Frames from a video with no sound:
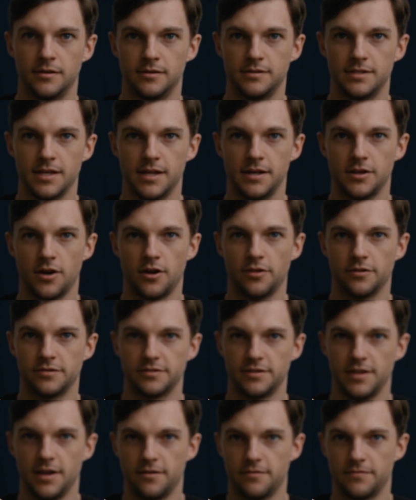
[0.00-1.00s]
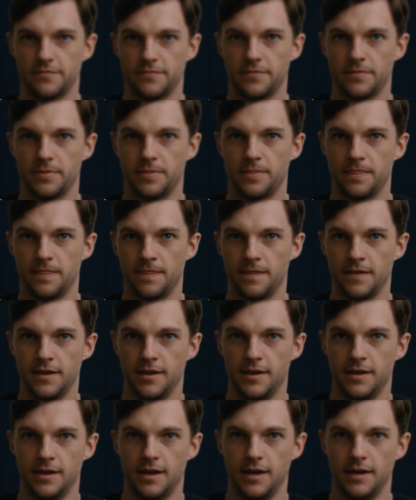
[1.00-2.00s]
$10 now.
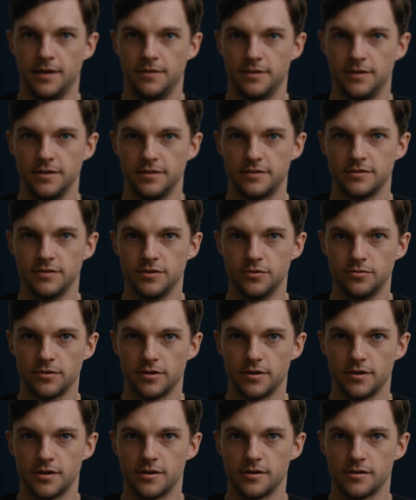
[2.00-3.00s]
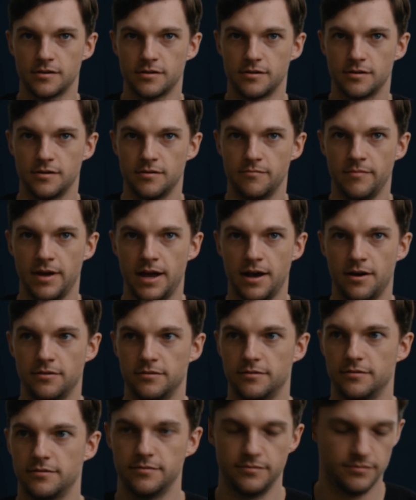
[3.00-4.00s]
And this newer
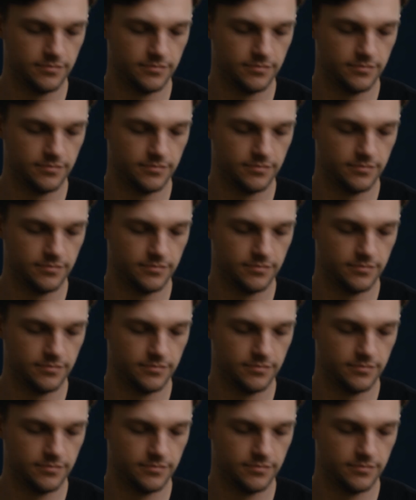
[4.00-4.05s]
mount,